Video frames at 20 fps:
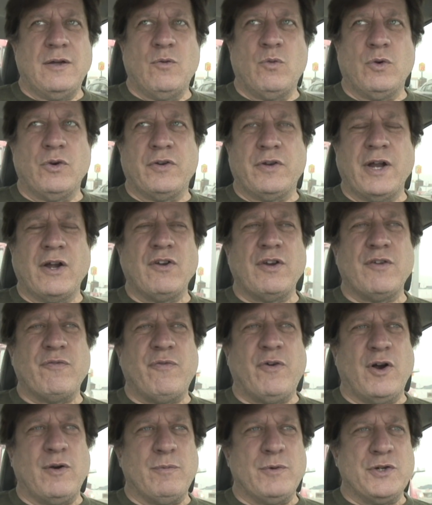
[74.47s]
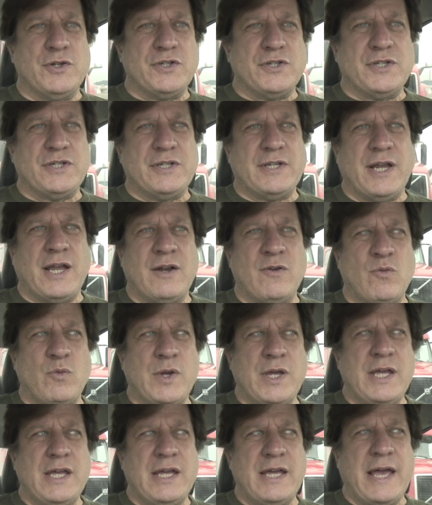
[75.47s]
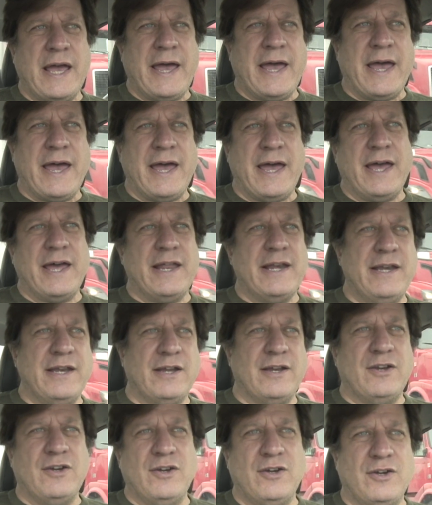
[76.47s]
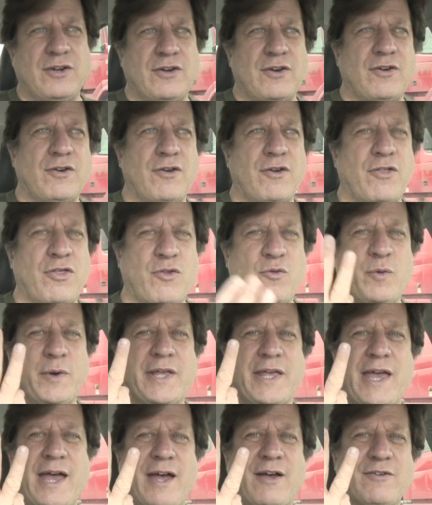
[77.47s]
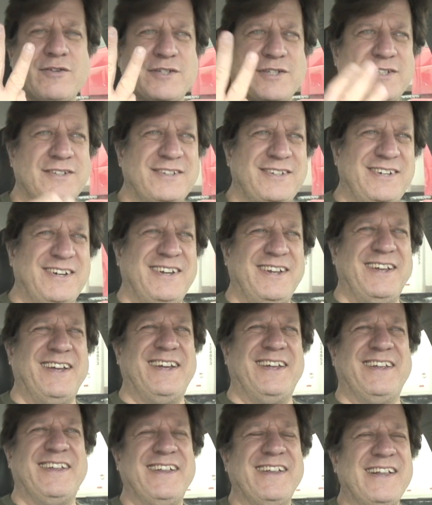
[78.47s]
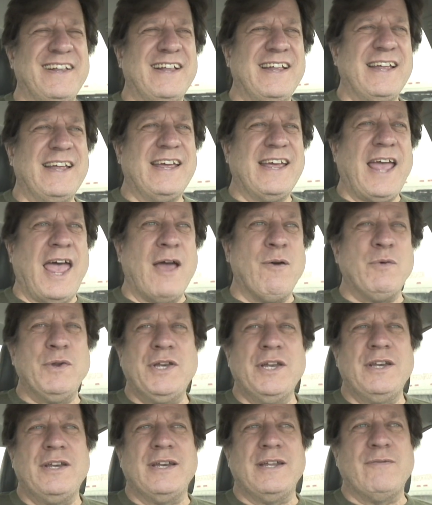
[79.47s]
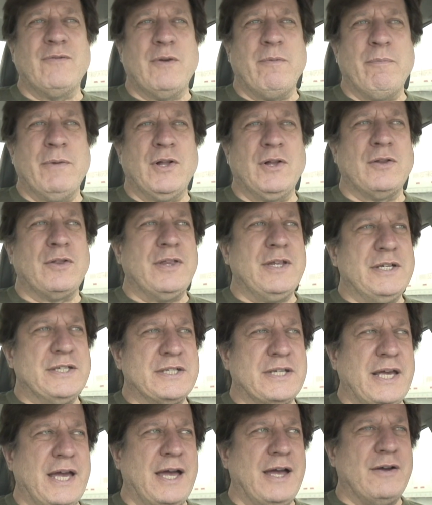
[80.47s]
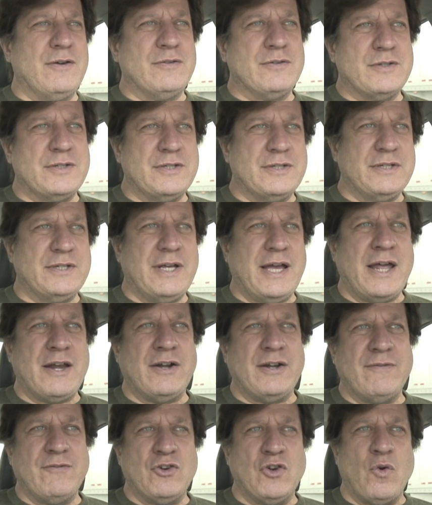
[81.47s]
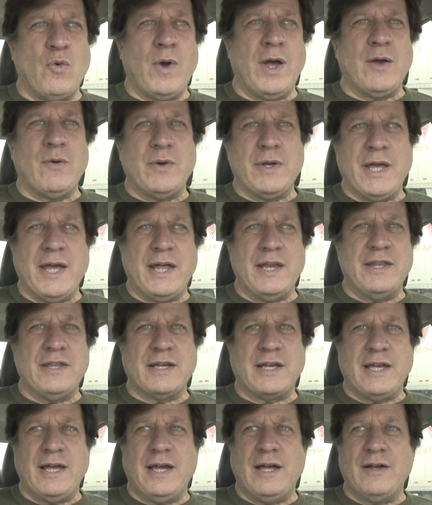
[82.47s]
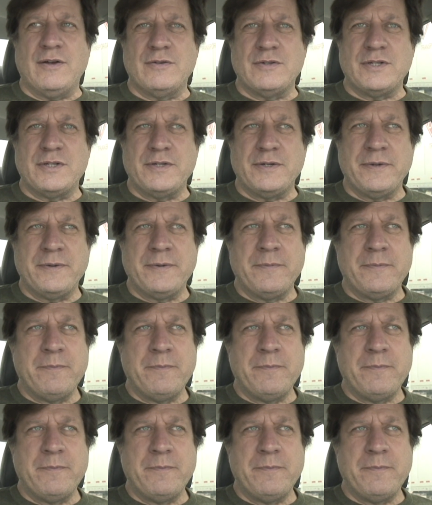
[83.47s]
were dairy farmers, and we had 3 cows. And we didn't even milk these cows. I don't even know why we had the cows.